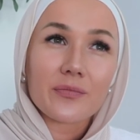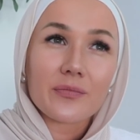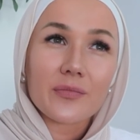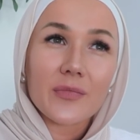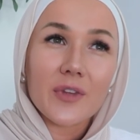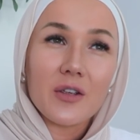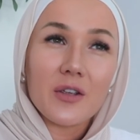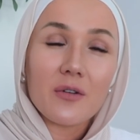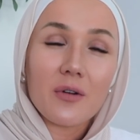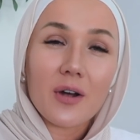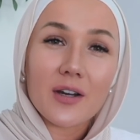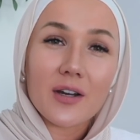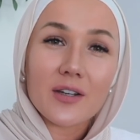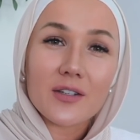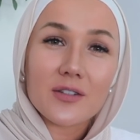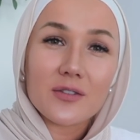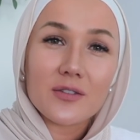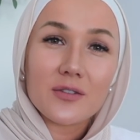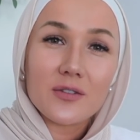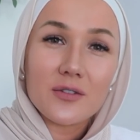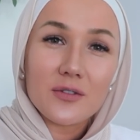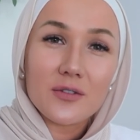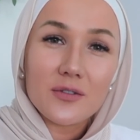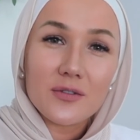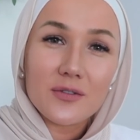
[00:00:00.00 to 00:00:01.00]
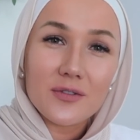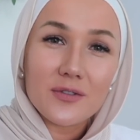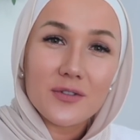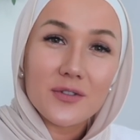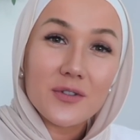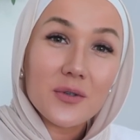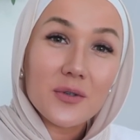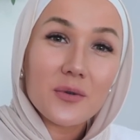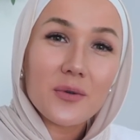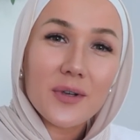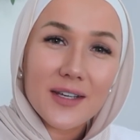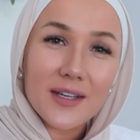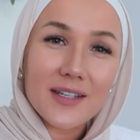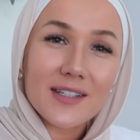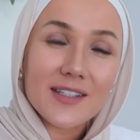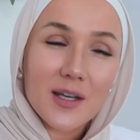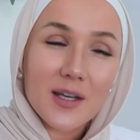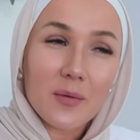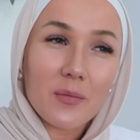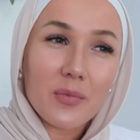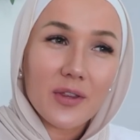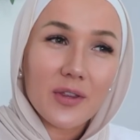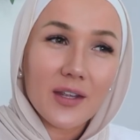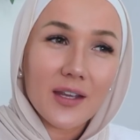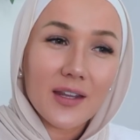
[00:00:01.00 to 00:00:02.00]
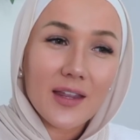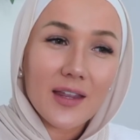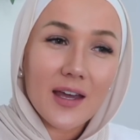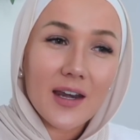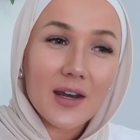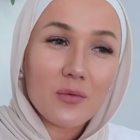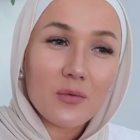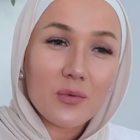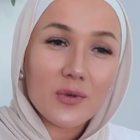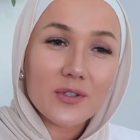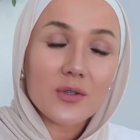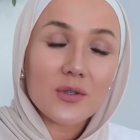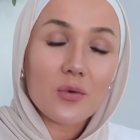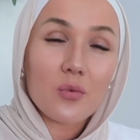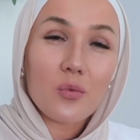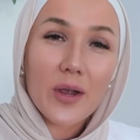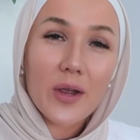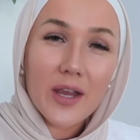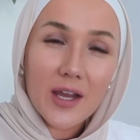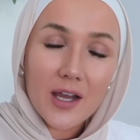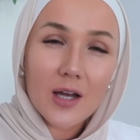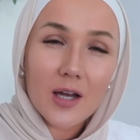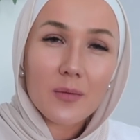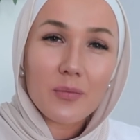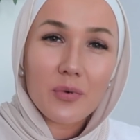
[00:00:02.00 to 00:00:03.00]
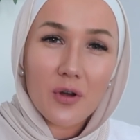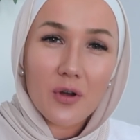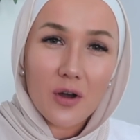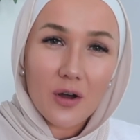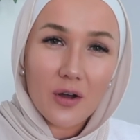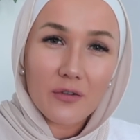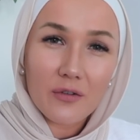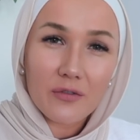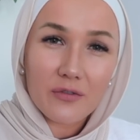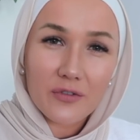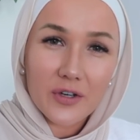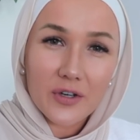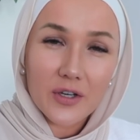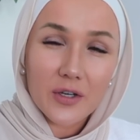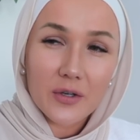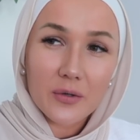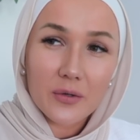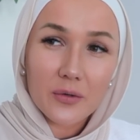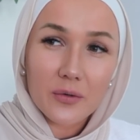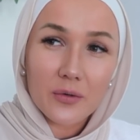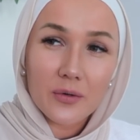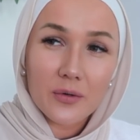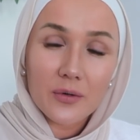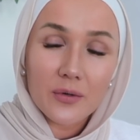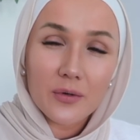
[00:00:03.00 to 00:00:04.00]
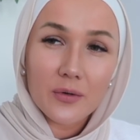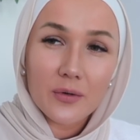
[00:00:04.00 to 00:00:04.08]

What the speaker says: you are doing something, that it was a wake-up call for you